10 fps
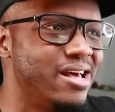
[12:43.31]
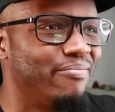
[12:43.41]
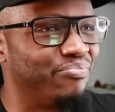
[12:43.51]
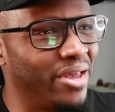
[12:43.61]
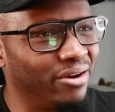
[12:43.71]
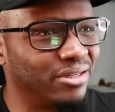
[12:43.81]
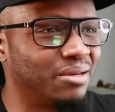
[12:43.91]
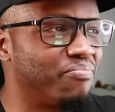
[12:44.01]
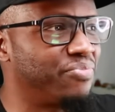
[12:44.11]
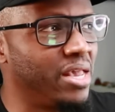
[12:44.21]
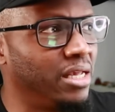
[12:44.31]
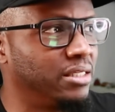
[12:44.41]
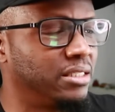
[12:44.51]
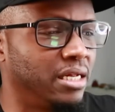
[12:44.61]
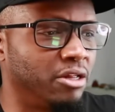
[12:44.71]
there's some
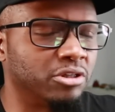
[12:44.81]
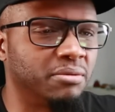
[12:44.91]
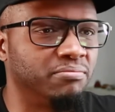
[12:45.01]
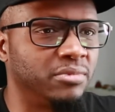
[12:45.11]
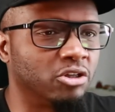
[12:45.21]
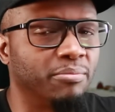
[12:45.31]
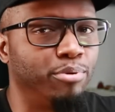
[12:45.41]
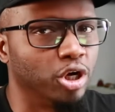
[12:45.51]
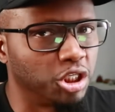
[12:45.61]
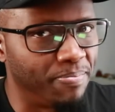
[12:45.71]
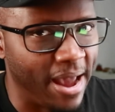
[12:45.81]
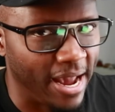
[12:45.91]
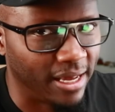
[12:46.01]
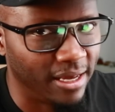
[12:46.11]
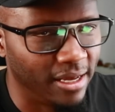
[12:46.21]
things that there's some
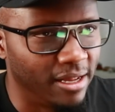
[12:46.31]
pushback.